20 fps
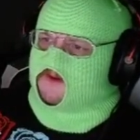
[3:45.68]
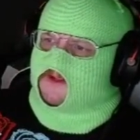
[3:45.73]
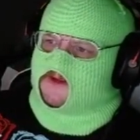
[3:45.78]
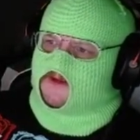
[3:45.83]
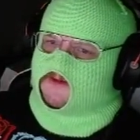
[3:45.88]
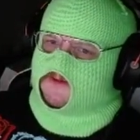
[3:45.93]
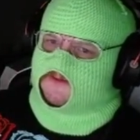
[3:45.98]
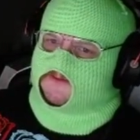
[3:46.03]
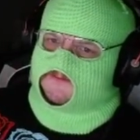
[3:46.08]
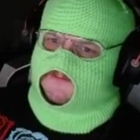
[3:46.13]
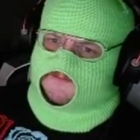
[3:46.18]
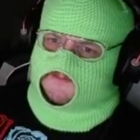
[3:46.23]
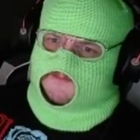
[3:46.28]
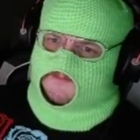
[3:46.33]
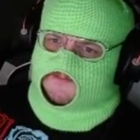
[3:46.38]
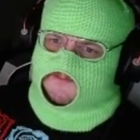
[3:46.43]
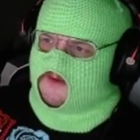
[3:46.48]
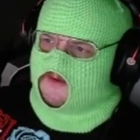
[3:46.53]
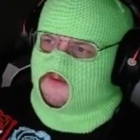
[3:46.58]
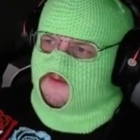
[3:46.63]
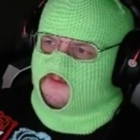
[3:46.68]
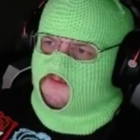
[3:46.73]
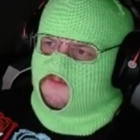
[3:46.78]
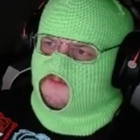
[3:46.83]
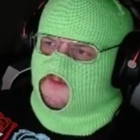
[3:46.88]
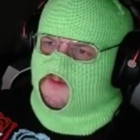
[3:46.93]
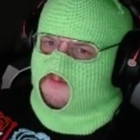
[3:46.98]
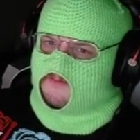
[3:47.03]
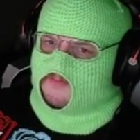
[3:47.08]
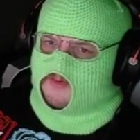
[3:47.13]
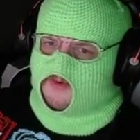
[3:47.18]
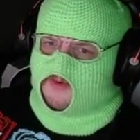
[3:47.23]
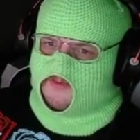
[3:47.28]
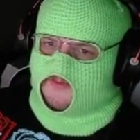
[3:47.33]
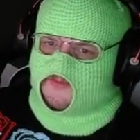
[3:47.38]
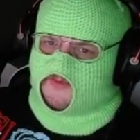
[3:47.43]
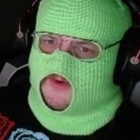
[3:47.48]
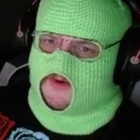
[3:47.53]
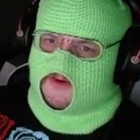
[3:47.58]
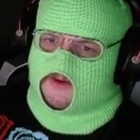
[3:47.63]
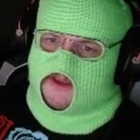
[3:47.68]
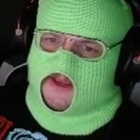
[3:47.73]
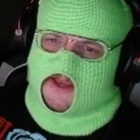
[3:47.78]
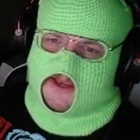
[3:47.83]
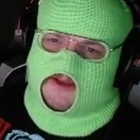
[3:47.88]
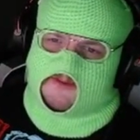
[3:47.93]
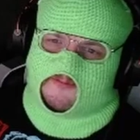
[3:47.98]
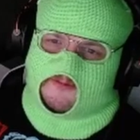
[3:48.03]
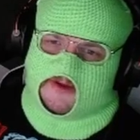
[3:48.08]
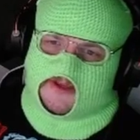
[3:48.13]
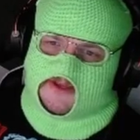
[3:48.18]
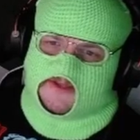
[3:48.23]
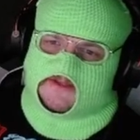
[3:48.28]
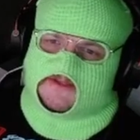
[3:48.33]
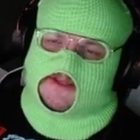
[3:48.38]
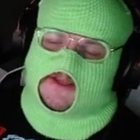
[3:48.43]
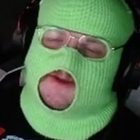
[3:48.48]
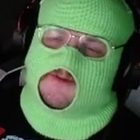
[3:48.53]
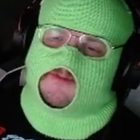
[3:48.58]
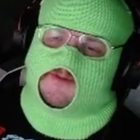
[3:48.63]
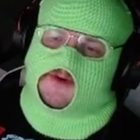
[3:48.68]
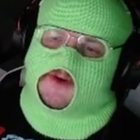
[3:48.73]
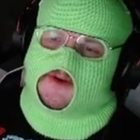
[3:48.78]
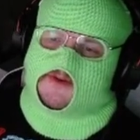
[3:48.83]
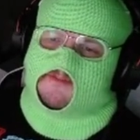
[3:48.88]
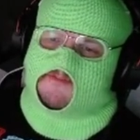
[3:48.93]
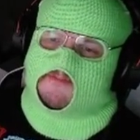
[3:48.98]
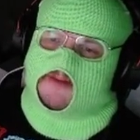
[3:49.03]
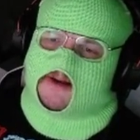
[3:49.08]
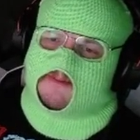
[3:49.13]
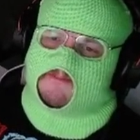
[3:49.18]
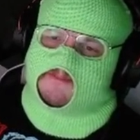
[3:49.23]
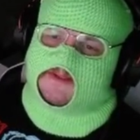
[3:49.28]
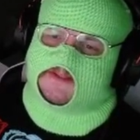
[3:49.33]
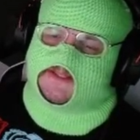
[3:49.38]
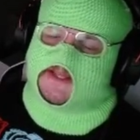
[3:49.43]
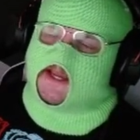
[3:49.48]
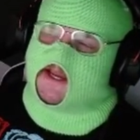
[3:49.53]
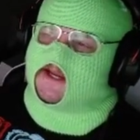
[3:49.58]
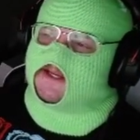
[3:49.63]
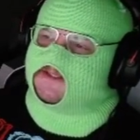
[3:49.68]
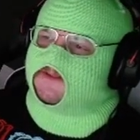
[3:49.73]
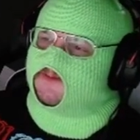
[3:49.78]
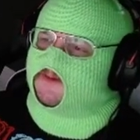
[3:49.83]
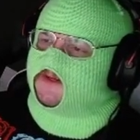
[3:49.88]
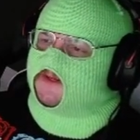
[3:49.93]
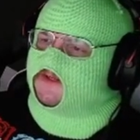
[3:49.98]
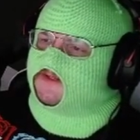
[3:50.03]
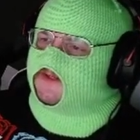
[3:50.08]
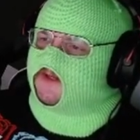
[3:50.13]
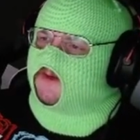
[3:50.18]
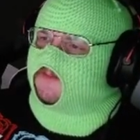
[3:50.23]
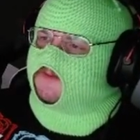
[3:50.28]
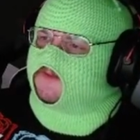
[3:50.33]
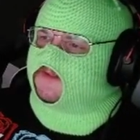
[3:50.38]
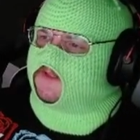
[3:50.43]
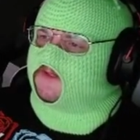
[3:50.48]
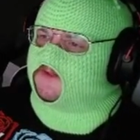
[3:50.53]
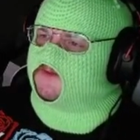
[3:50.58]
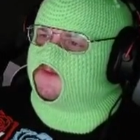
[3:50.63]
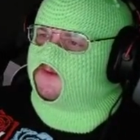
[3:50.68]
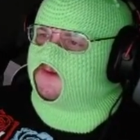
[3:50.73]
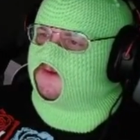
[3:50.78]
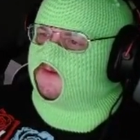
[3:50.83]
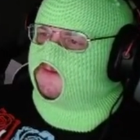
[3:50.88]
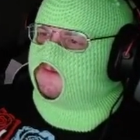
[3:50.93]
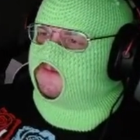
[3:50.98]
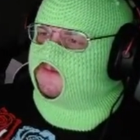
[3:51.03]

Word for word: here? The bullfrog had wings. It would bump its ass when it jumped. Is that true?